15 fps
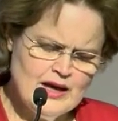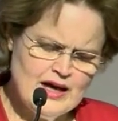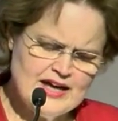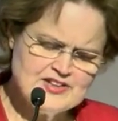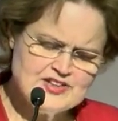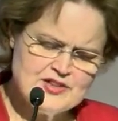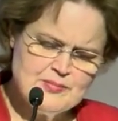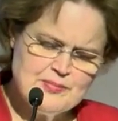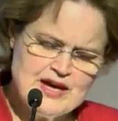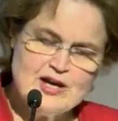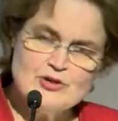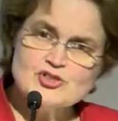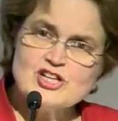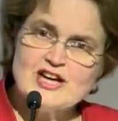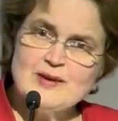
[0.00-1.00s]
Under the
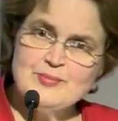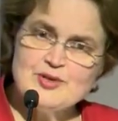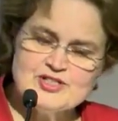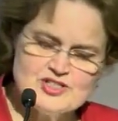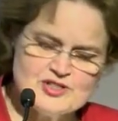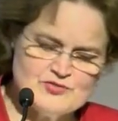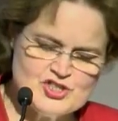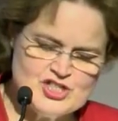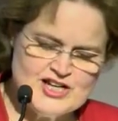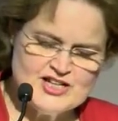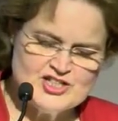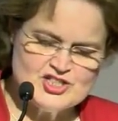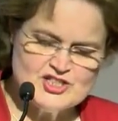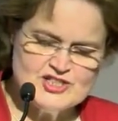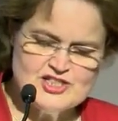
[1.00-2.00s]
Male Champions of
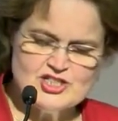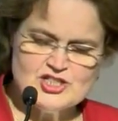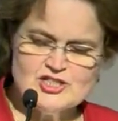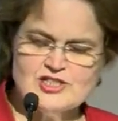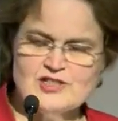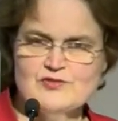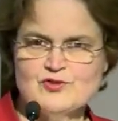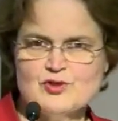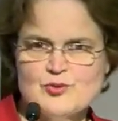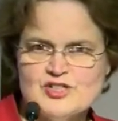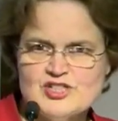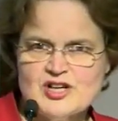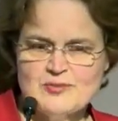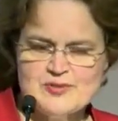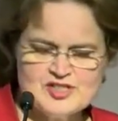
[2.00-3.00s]
Change initiative, to
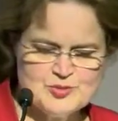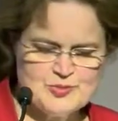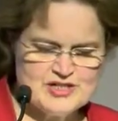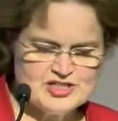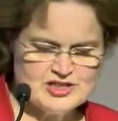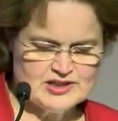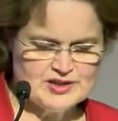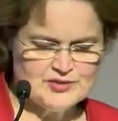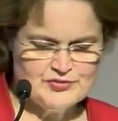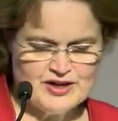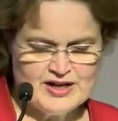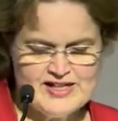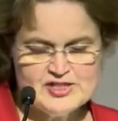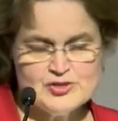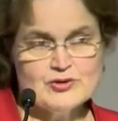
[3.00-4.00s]
which I'm a special
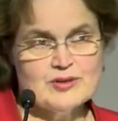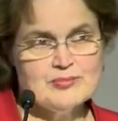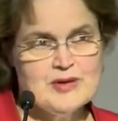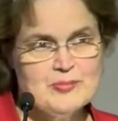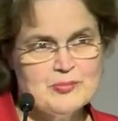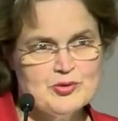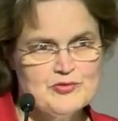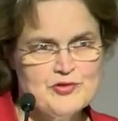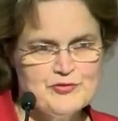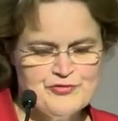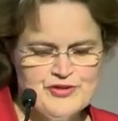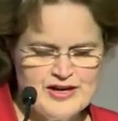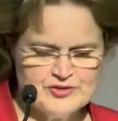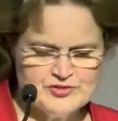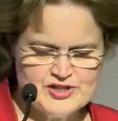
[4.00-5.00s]
advisor and member of the
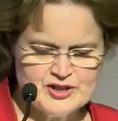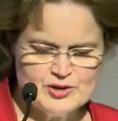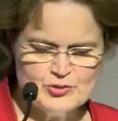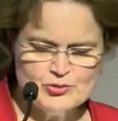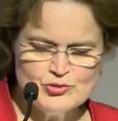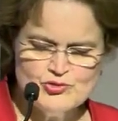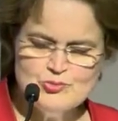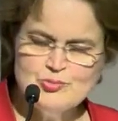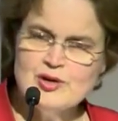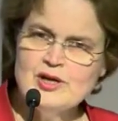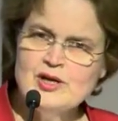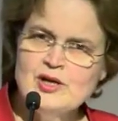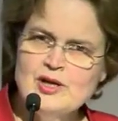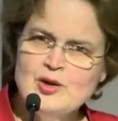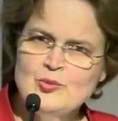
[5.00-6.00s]
founding group,
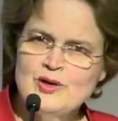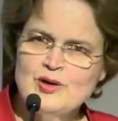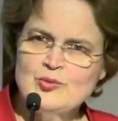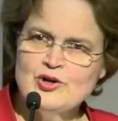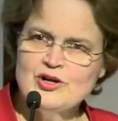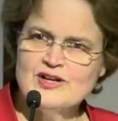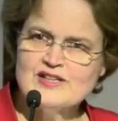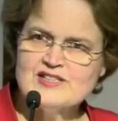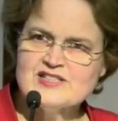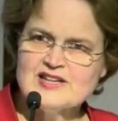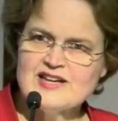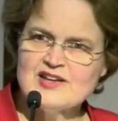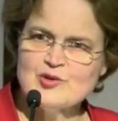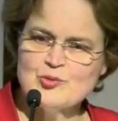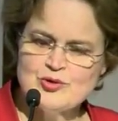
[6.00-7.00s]
we're working
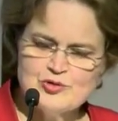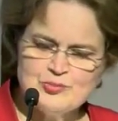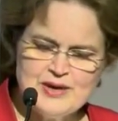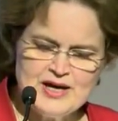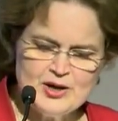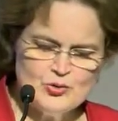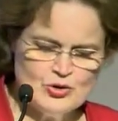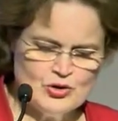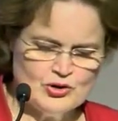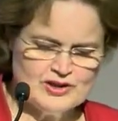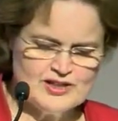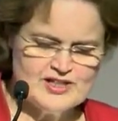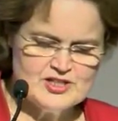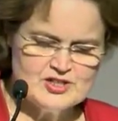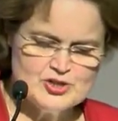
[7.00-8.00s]
together with male
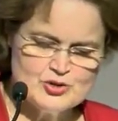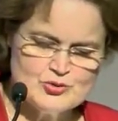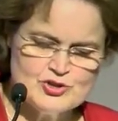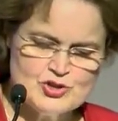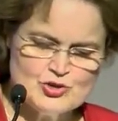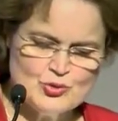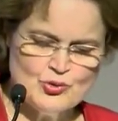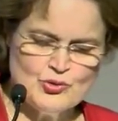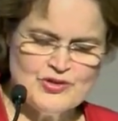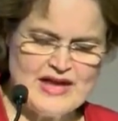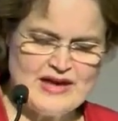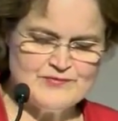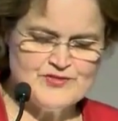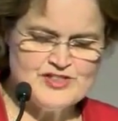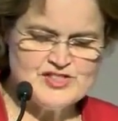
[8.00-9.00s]
colleagues to ensure
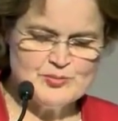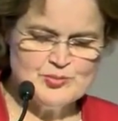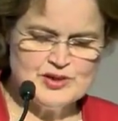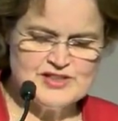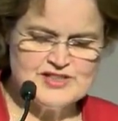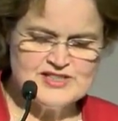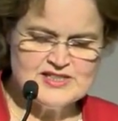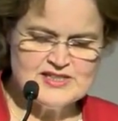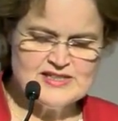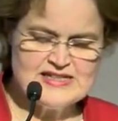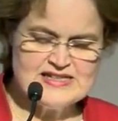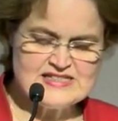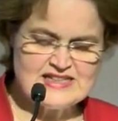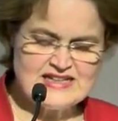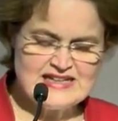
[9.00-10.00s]
that visibility
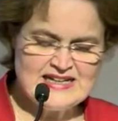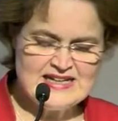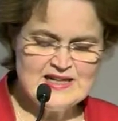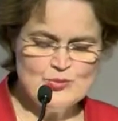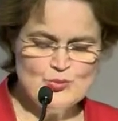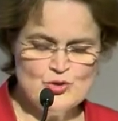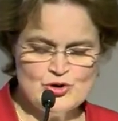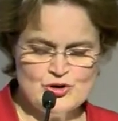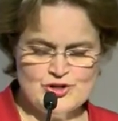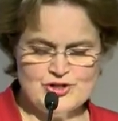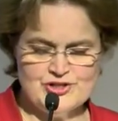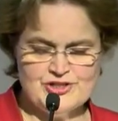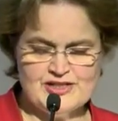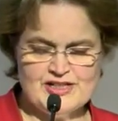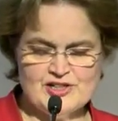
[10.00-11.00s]
is a key
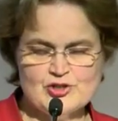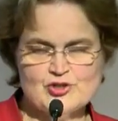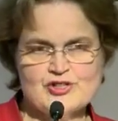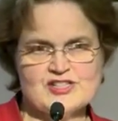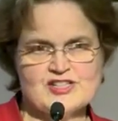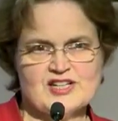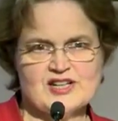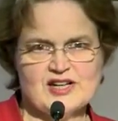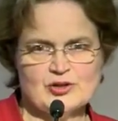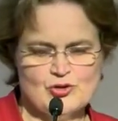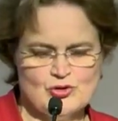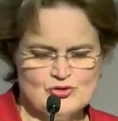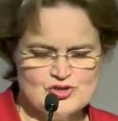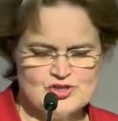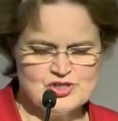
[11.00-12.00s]
word in addressing
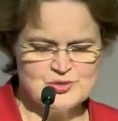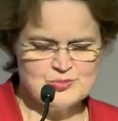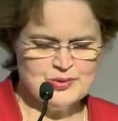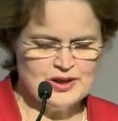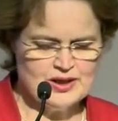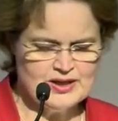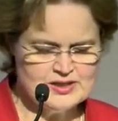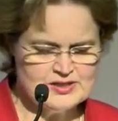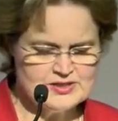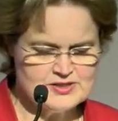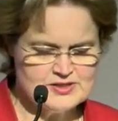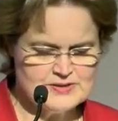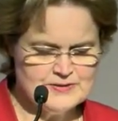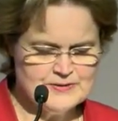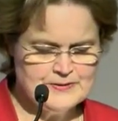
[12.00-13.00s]
unconscious
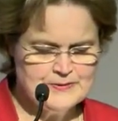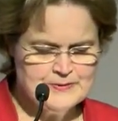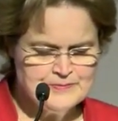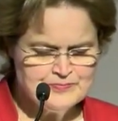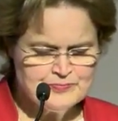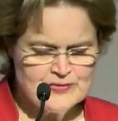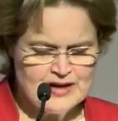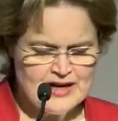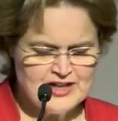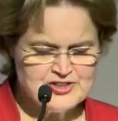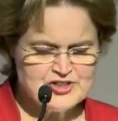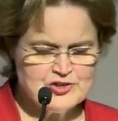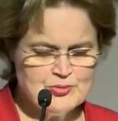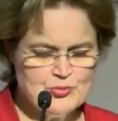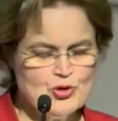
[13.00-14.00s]
bias.
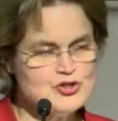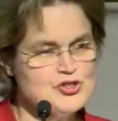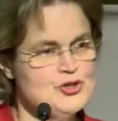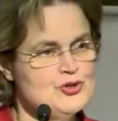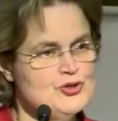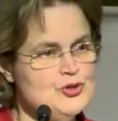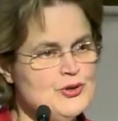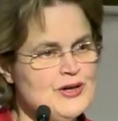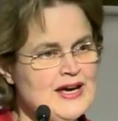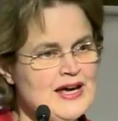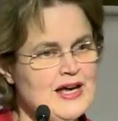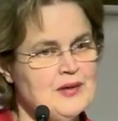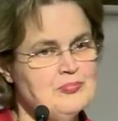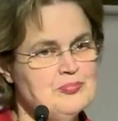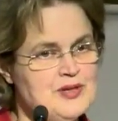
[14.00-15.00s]
Under the motto, "You
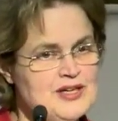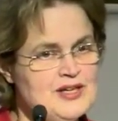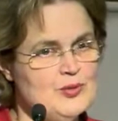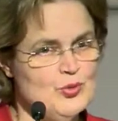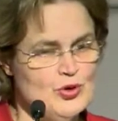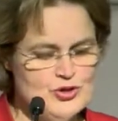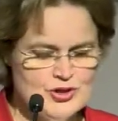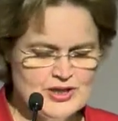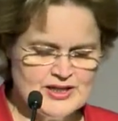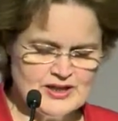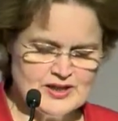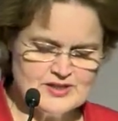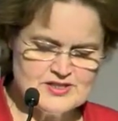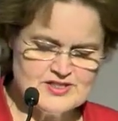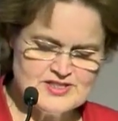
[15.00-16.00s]
can't be what you
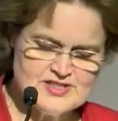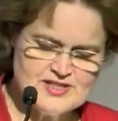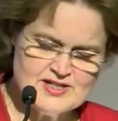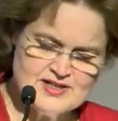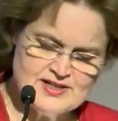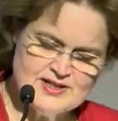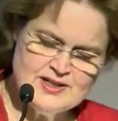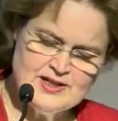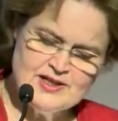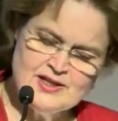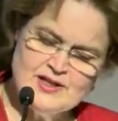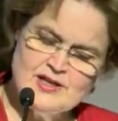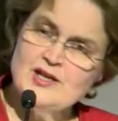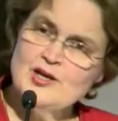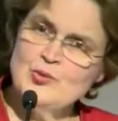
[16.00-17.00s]
can't see,"
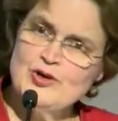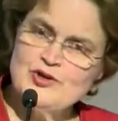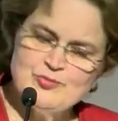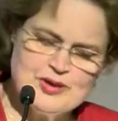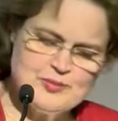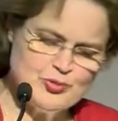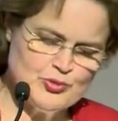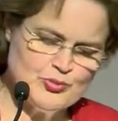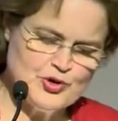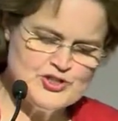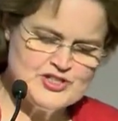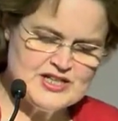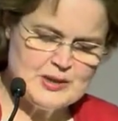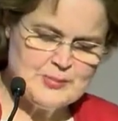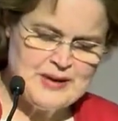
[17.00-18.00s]
we've been
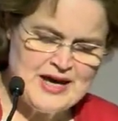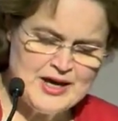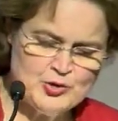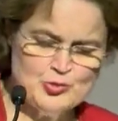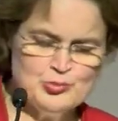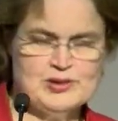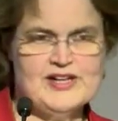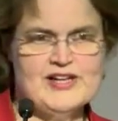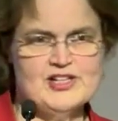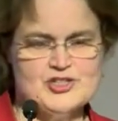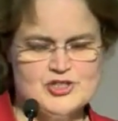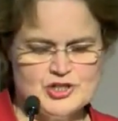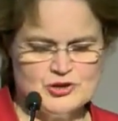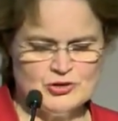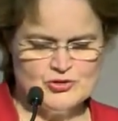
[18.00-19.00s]
promoting a panel
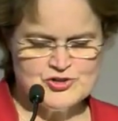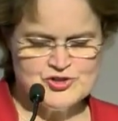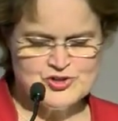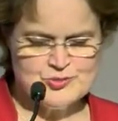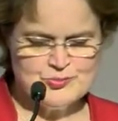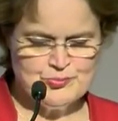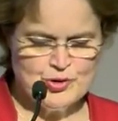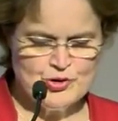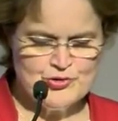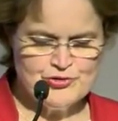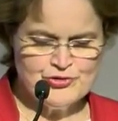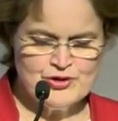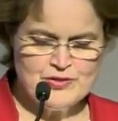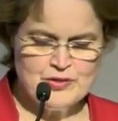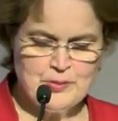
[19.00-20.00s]
pledge across
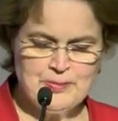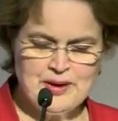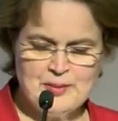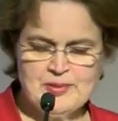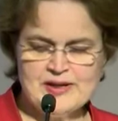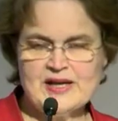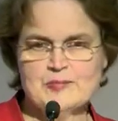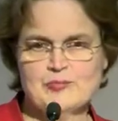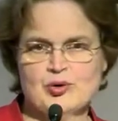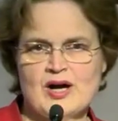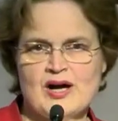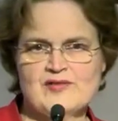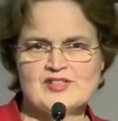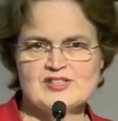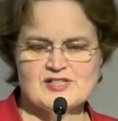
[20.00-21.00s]
both the public and
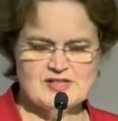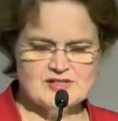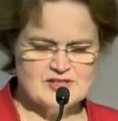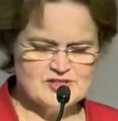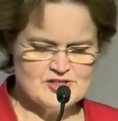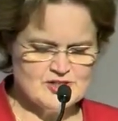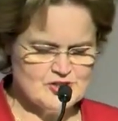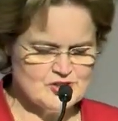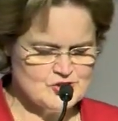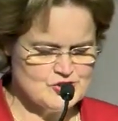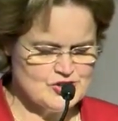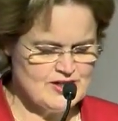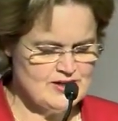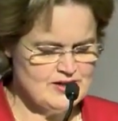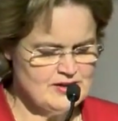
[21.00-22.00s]
private sectors in
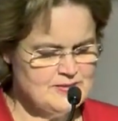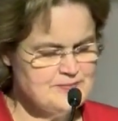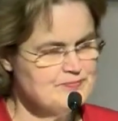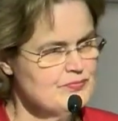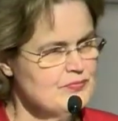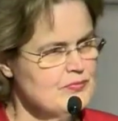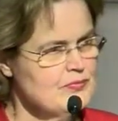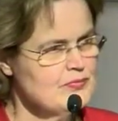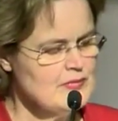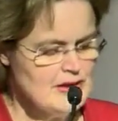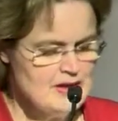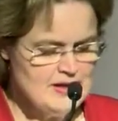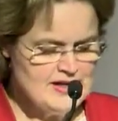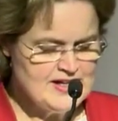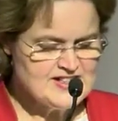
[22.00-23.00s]
Australia.
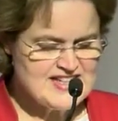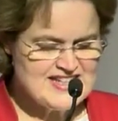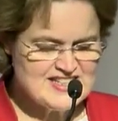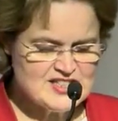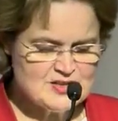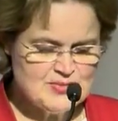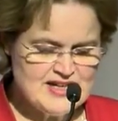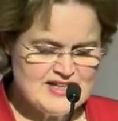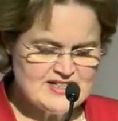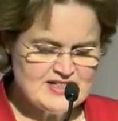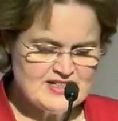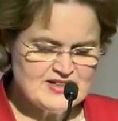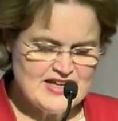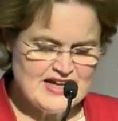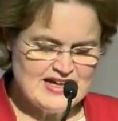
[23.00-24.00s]
It's
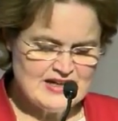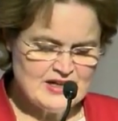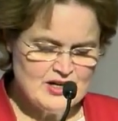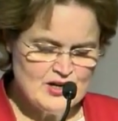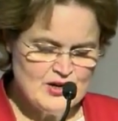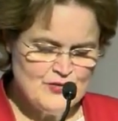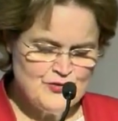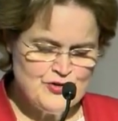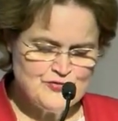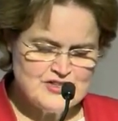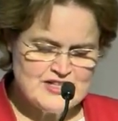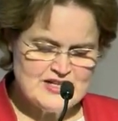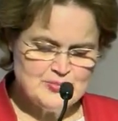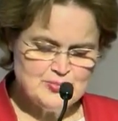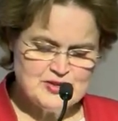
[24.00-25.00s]
estimated that
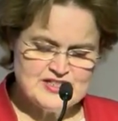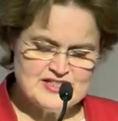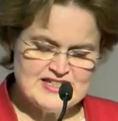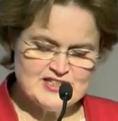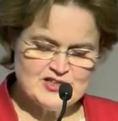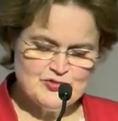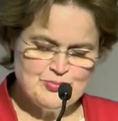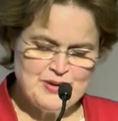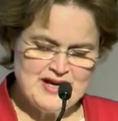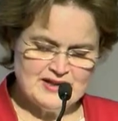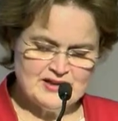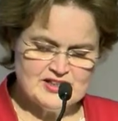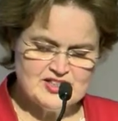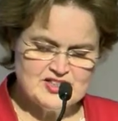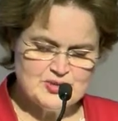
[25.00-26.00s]
15% of
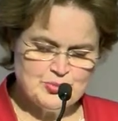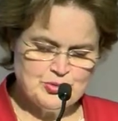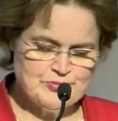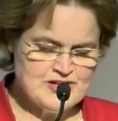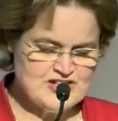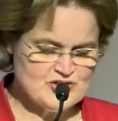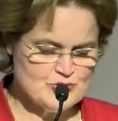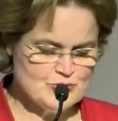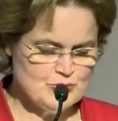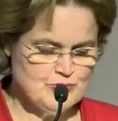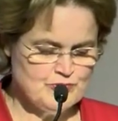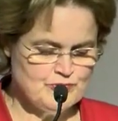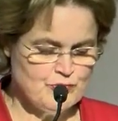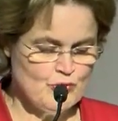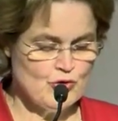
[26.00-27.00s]
panellists at professional
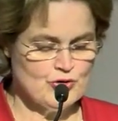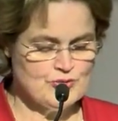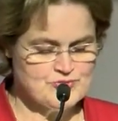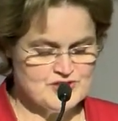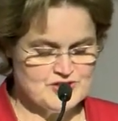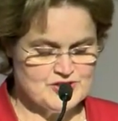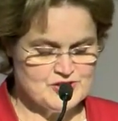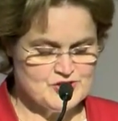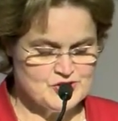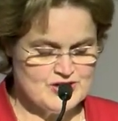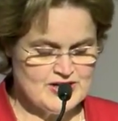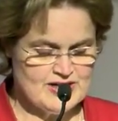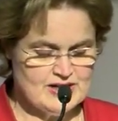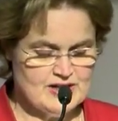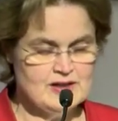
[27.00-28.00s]
forums in
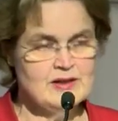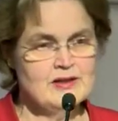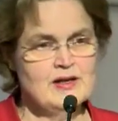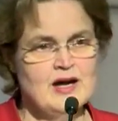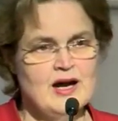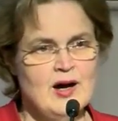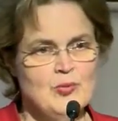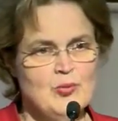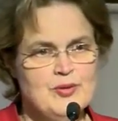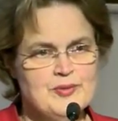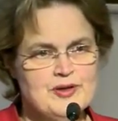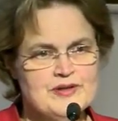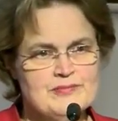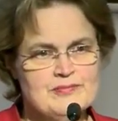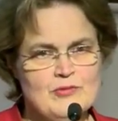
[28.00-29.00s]
Australia are
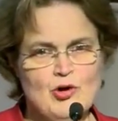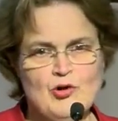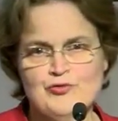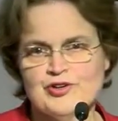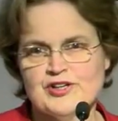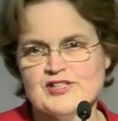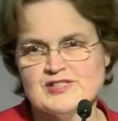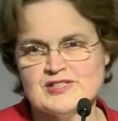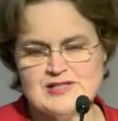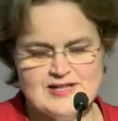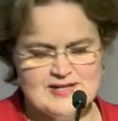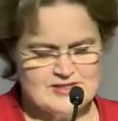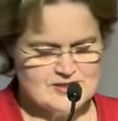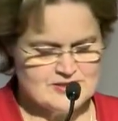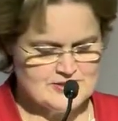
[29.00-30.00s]
women. Often it's
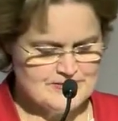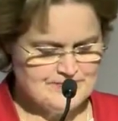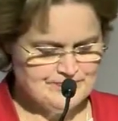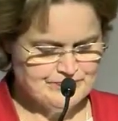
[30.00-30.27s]
less.